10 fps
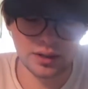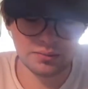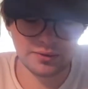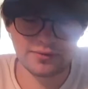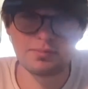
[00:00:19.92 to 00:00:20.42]

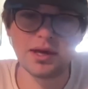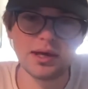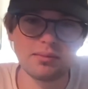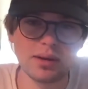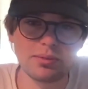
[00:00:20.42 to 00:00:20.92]
This is
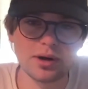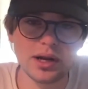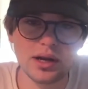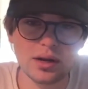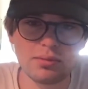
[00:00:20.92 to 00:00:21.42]
Picking My
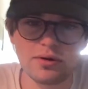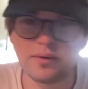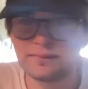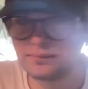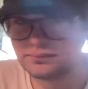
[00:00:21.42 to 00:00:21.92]
Brain number
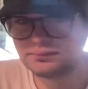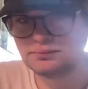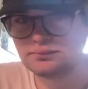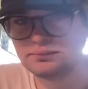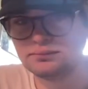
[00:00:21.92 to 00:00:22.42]

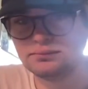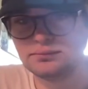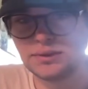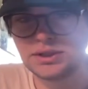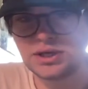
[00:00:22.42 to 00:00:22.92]

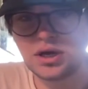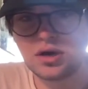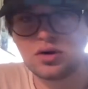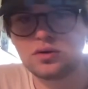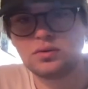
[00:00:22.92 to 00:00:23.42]

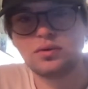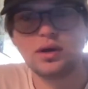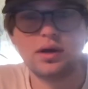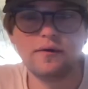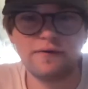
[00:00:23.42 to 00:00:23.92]

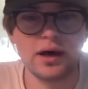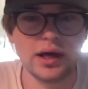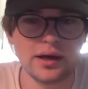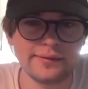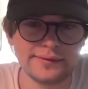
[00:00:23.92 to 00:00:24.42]

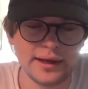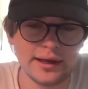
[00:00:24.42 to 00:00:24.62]
5.